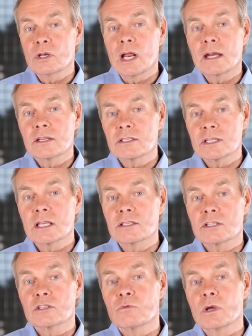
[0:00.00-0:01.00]
the United
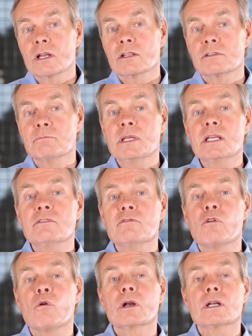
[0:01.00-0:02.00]
States as well as
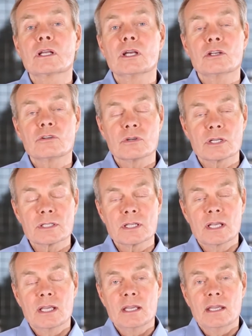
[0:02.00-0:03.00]
many foreign
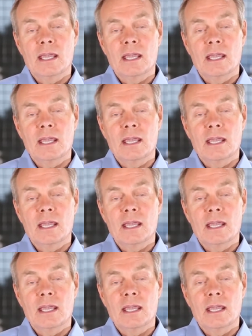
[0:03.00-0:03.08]
countries.